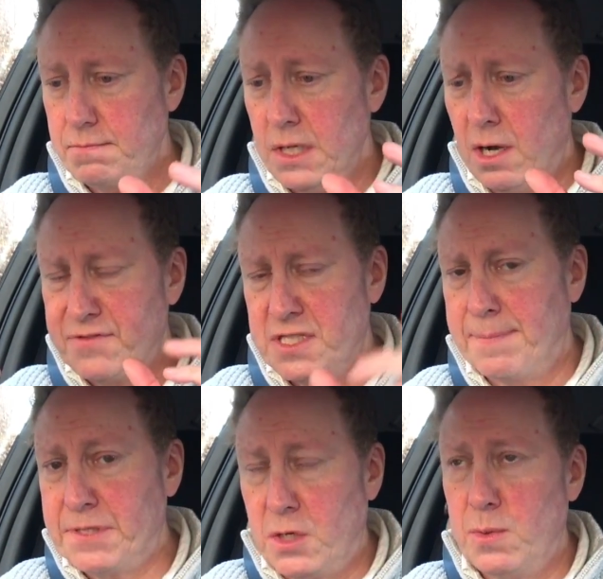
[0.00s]
I've
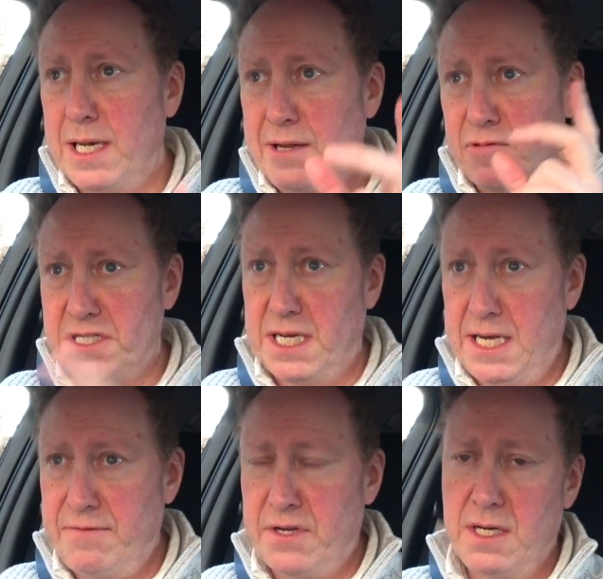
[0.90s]
subsequently
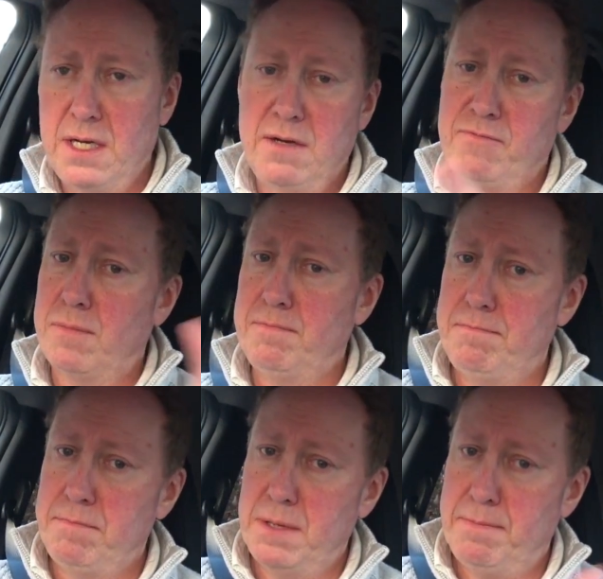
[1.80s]
received from
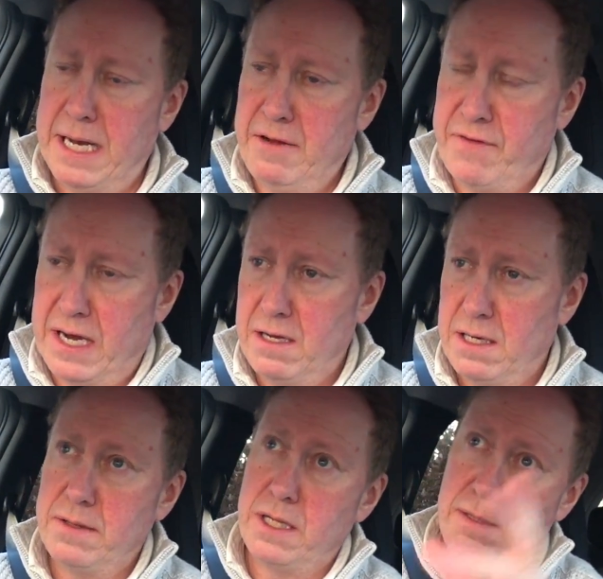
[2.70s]

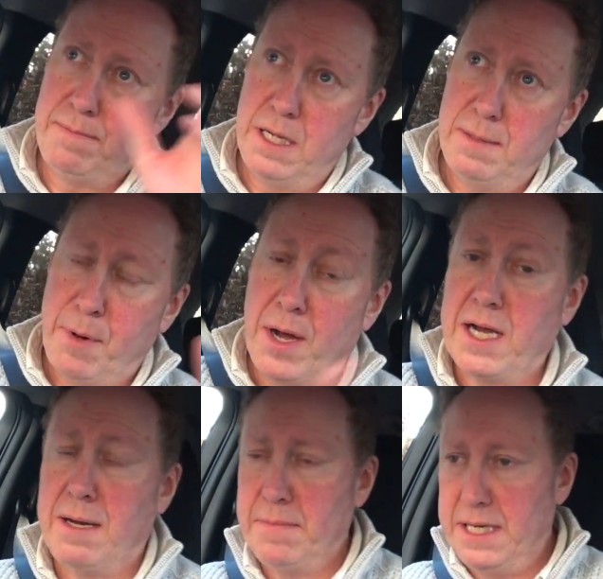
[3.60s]
the bike
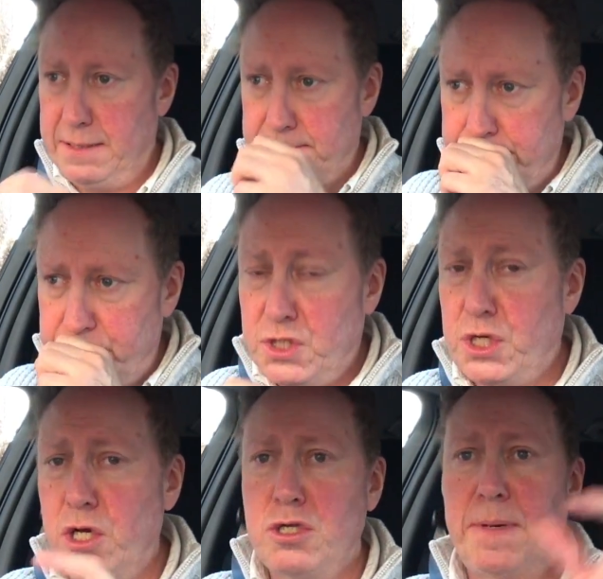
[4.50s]
company
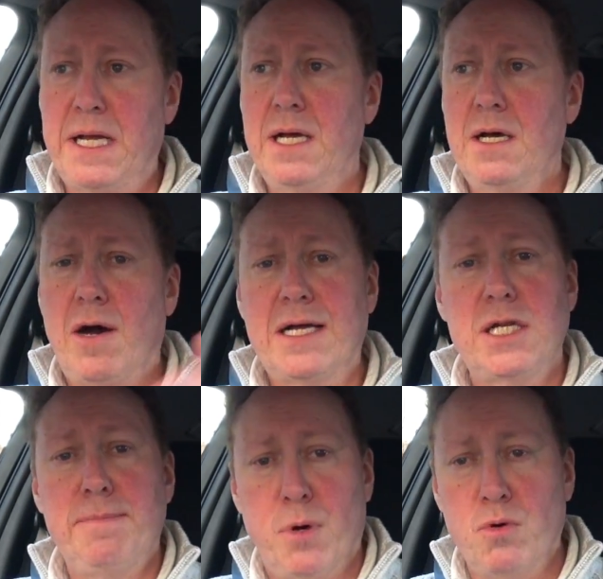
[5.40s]
excuse me, I
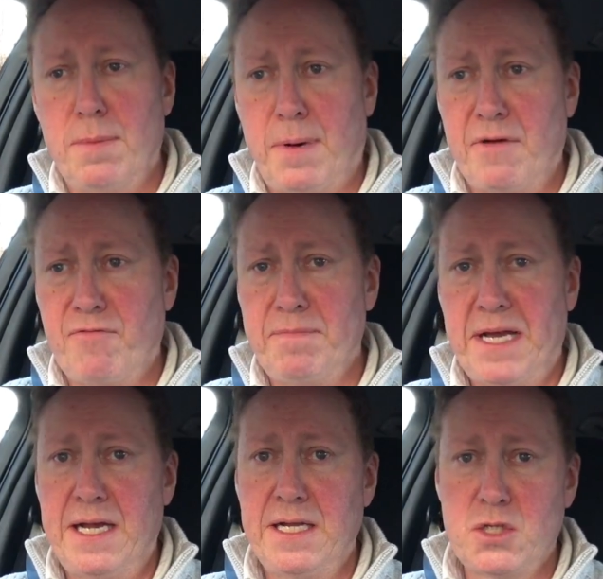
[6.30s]
actually bought the bike from
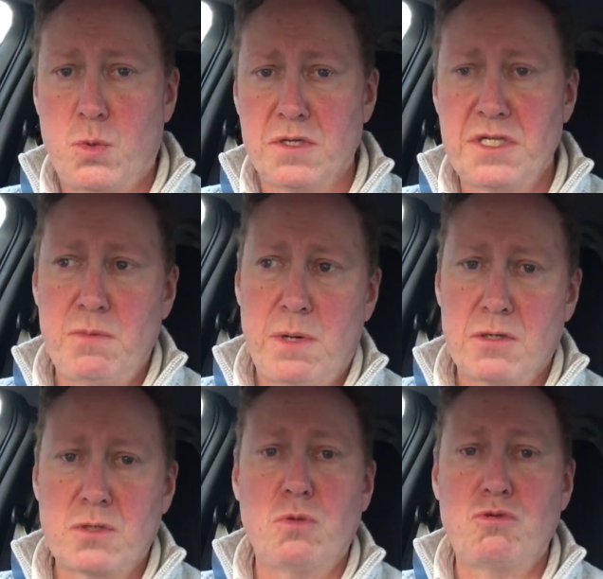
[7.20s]
down in Swansea in
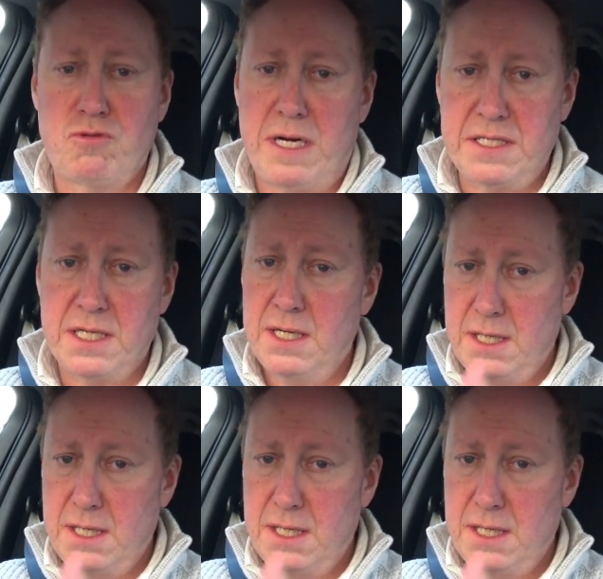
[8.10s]
Wales, called Treads.